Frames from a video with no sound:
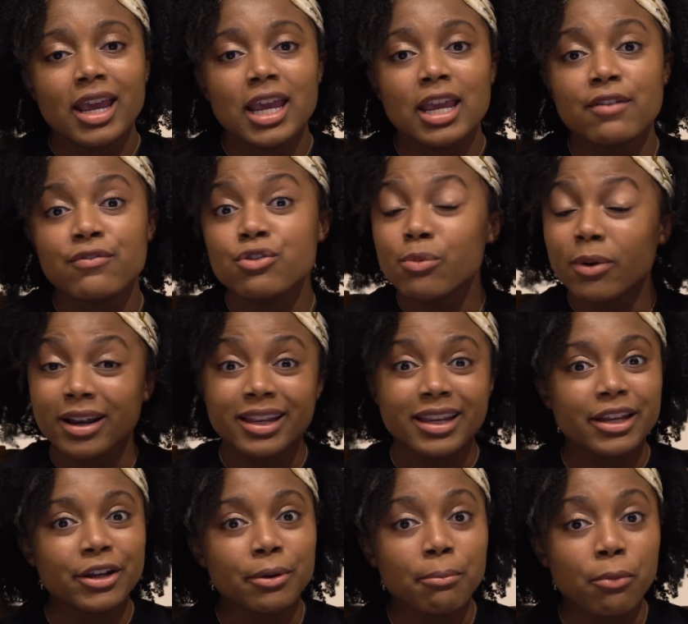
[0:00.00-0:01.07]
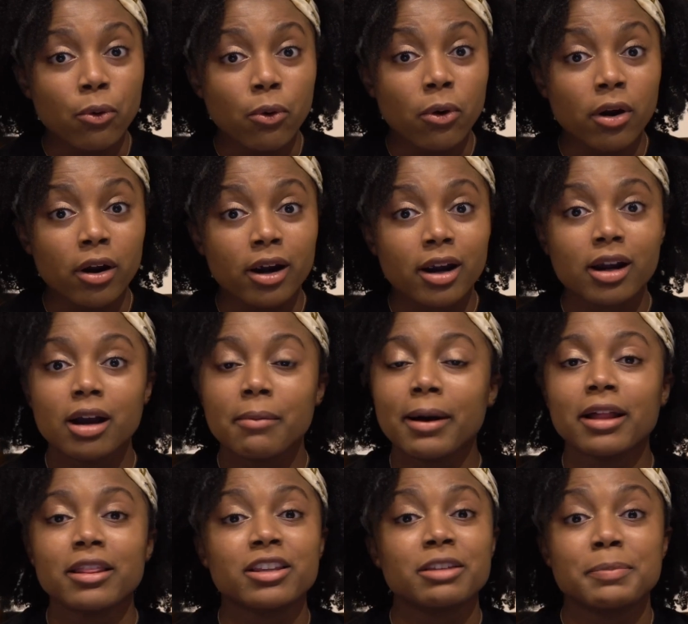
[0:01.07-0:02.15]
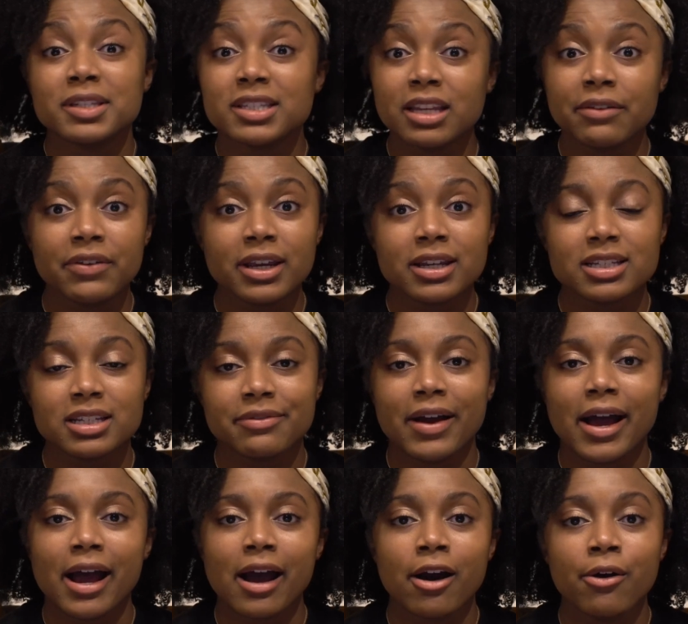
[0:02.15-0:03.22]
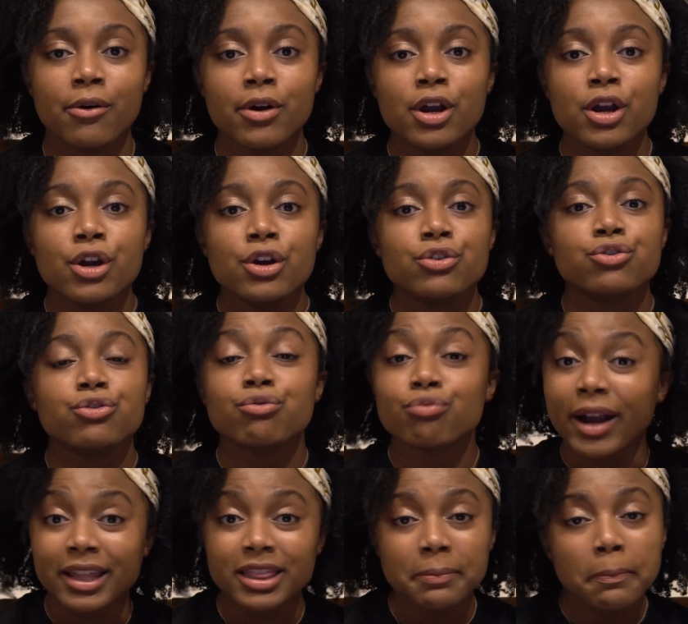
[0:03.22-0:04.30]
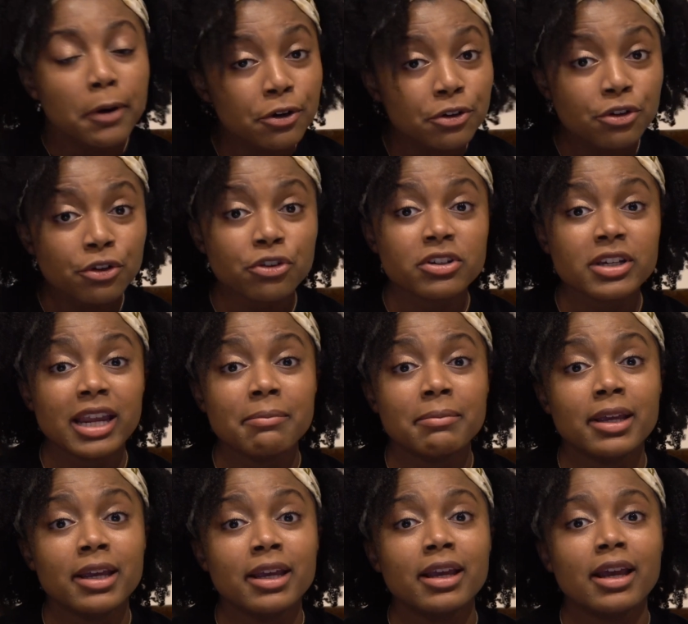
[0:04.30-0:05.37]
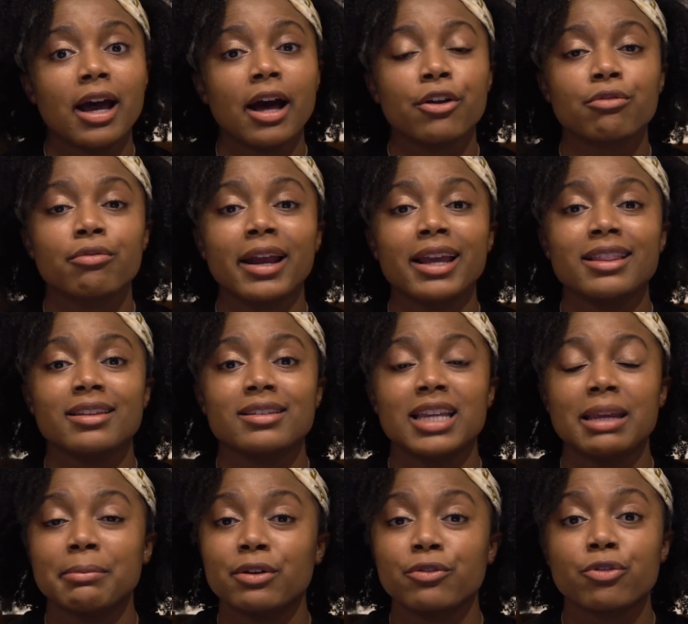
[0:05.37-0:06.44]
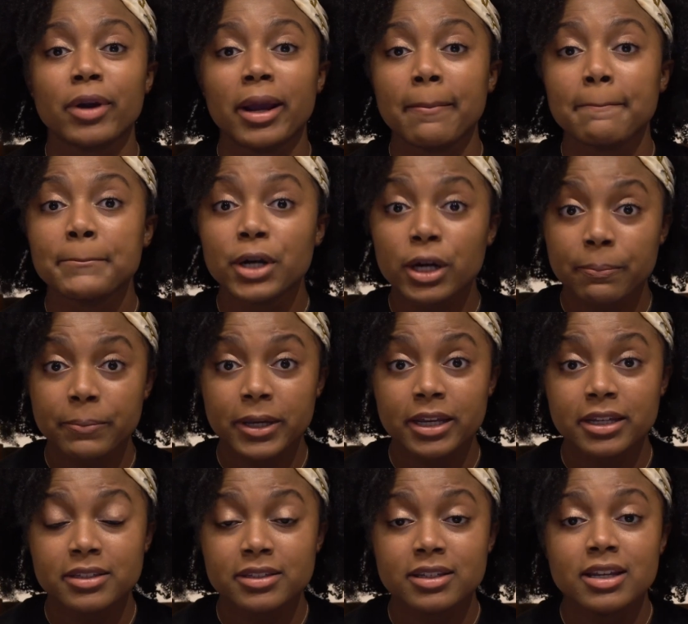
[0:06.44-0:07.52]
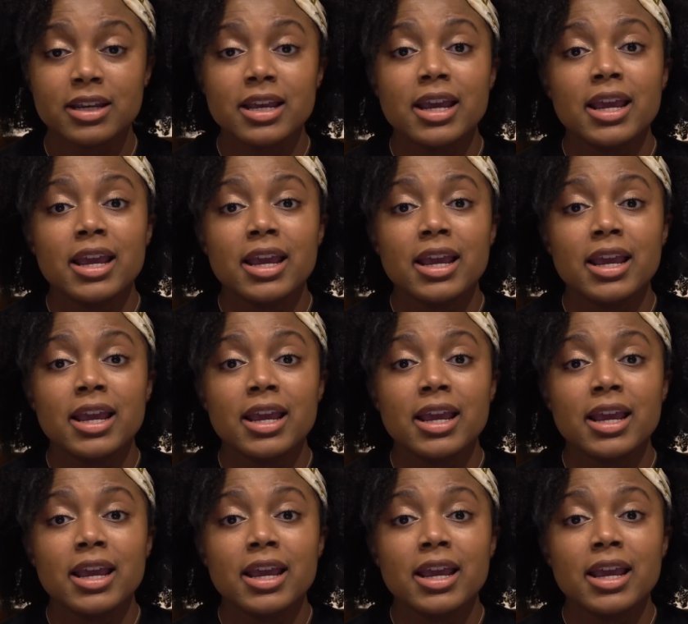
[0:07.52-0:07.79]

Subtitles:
If you want to hear more about the specifics of how to write the personal statement, how to write the statement of grant purpose,